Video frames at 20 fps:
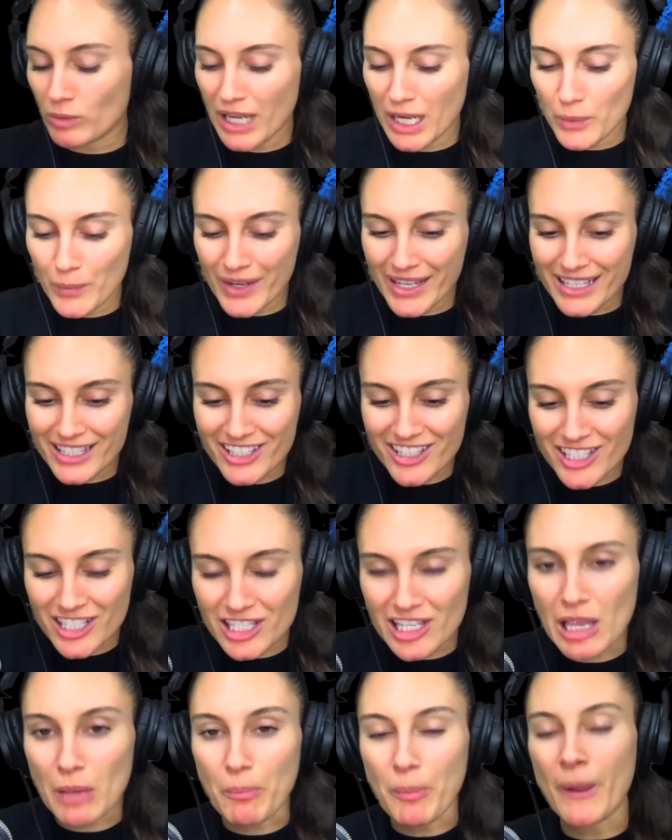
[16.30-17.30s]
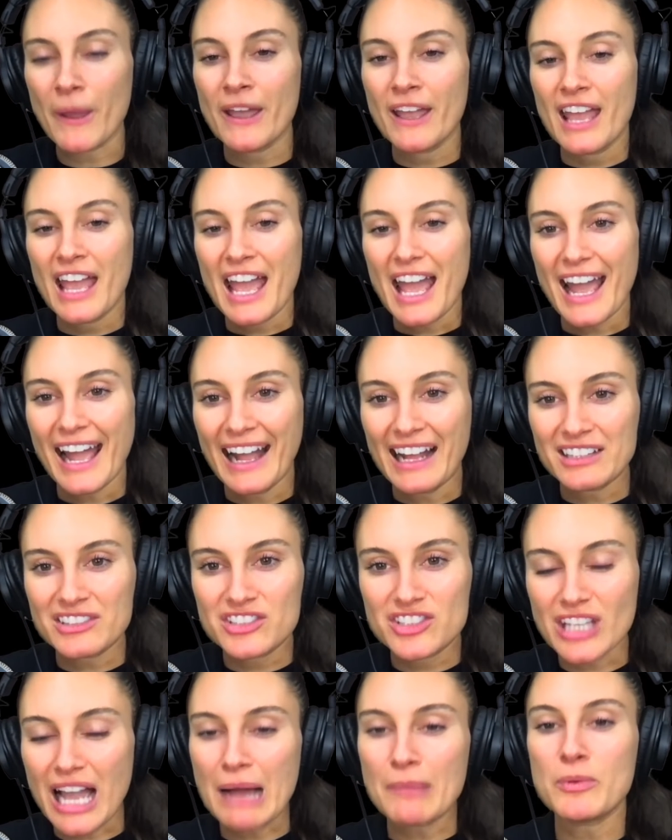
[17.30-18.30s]
where we sip our
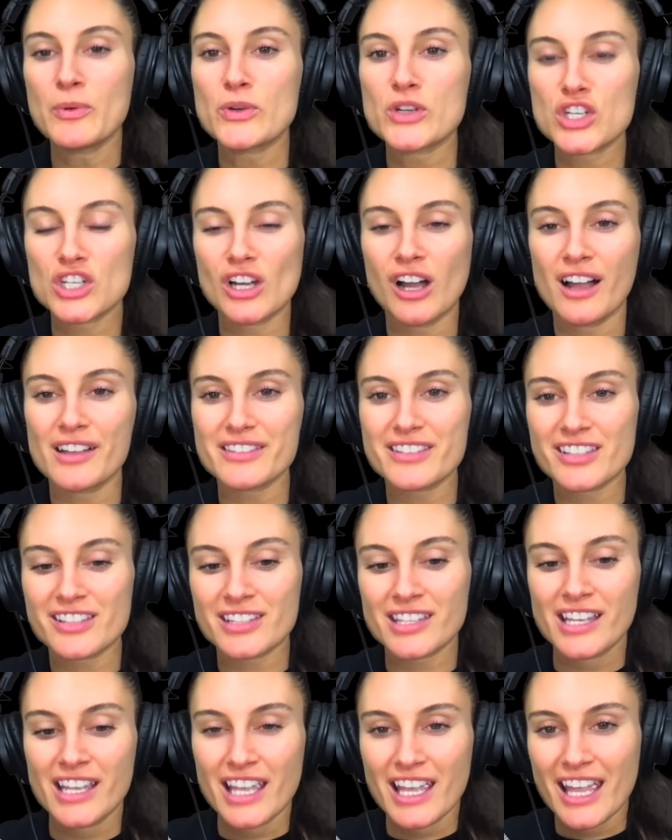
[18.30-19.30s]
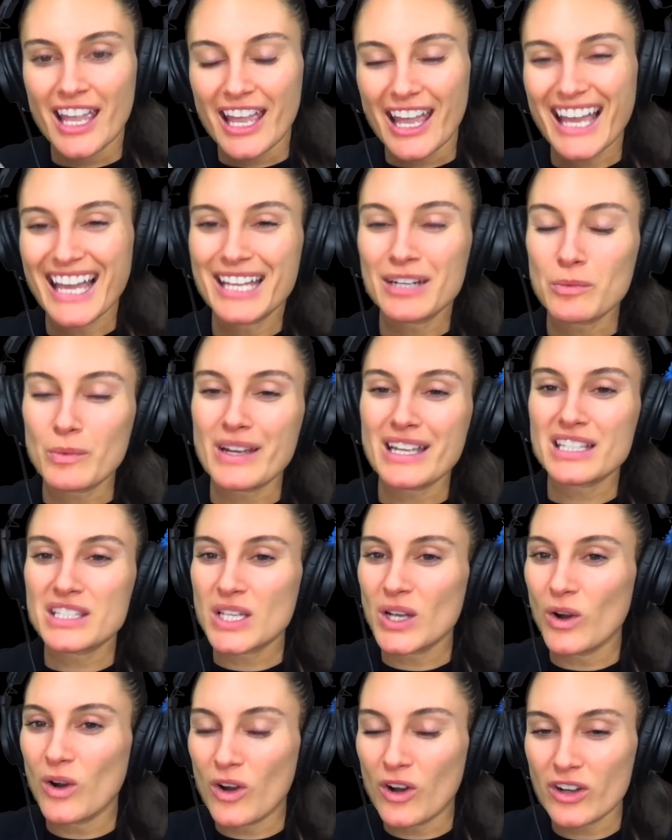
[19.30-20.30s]
double shots and we
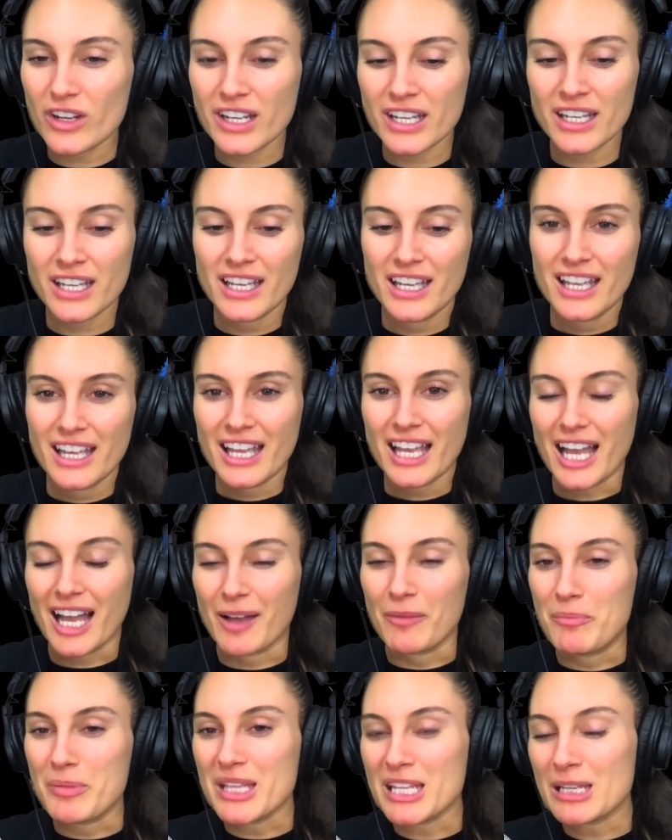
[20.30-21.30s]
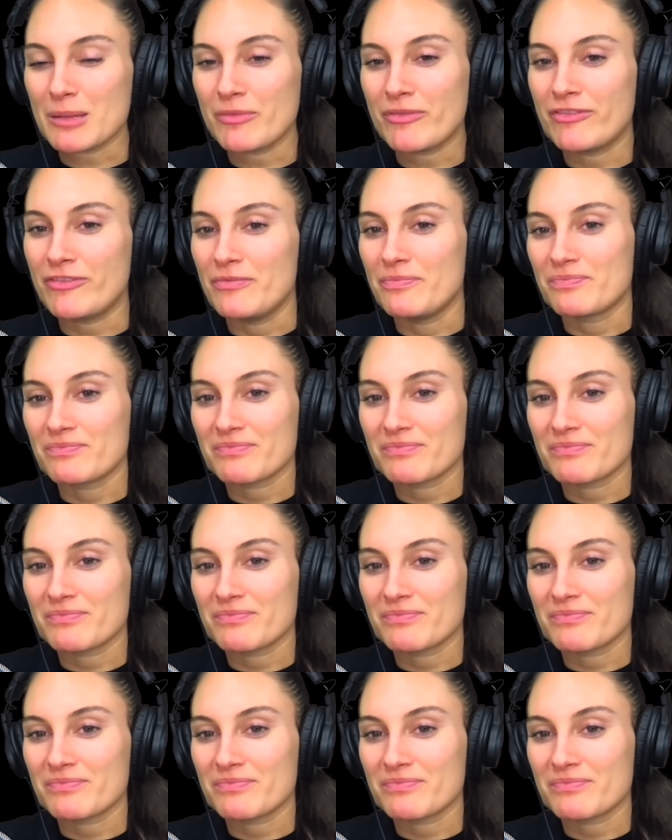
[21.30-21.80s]
talk a bit of